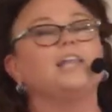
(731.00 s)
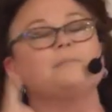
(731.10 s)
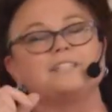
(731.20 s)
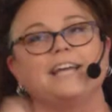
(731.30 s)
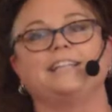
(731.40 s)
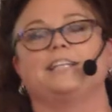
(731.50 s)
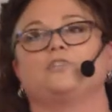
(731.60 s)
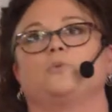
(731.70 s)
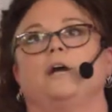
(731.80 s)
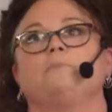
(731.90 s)
let me say it
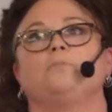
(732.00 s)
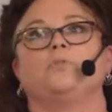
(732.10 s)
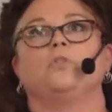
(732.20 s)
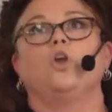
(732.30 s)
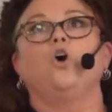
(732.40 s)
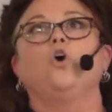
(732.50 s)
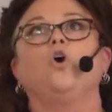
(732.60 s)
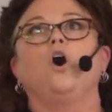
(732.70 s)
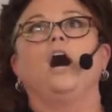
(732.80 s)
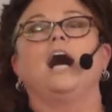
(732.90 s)
this way.
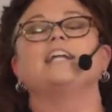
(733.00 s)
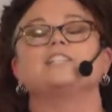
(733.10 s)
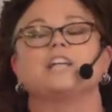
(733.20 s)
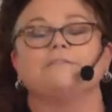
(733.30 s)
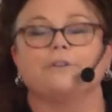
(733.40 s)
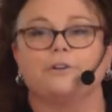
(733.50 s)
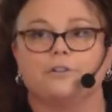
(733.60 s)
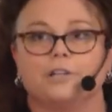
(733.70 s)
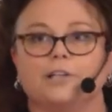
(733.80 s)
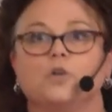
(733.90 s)
I discovered
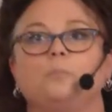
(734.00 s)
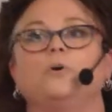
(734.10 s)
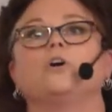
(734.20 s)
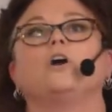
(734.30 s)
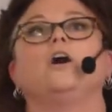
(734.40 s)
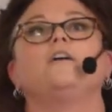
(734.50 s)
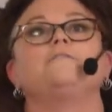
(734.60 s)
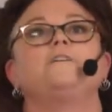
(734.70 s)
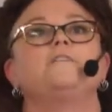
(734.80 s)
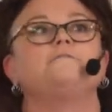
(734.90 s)
the little book
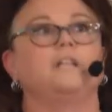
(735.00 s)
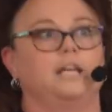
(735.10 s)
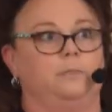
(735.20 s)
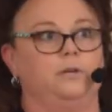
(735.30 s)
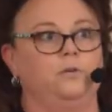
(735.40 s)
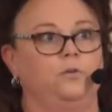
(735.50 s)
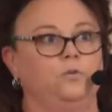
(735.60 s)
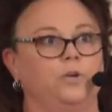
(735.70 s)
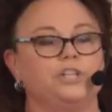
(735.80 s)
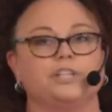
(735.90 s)
of Philemon,
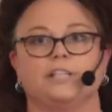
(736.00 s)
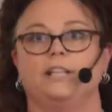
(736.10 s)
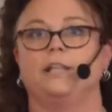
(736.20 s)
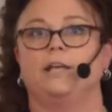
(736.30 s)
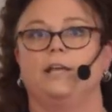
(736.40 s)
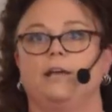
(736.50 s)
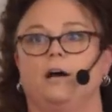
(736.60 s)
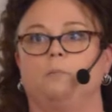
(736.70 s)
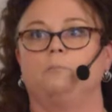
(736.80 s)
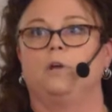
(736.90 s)
which is in the
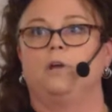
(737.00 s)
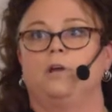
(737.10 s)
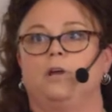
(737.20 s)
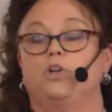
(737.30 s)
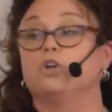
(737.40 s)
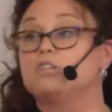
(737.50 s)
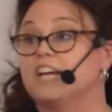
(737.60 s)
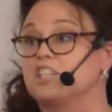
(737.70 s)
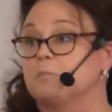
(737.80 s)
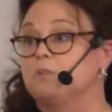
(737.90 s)
um, New
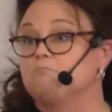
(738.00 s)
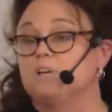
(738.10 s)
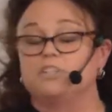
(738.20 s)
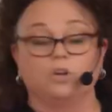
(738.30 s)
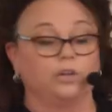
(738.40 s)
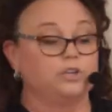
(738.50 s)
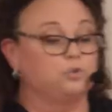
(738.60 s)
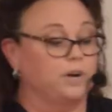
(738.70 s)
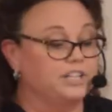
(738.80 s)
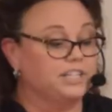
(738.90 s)
Testament. It's only
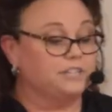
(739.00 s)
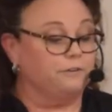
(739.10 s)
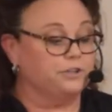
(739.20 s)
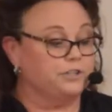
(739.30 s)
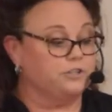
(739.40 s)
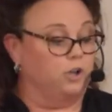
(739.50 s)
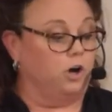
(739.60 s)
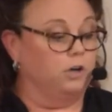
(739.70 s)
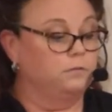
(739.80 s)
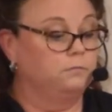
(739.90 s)
26 verses
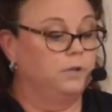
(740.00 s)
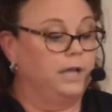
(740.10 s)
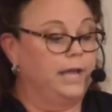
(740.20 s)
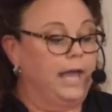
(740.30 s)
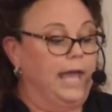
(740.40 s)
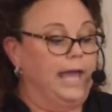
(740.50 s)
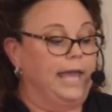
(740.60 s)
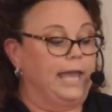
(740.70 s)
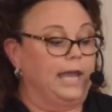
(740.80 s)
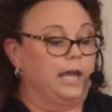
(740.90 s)
long.
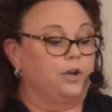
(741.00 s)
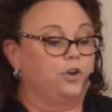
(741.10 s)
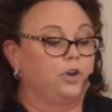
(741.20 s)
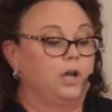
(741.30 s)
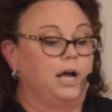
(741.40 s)
And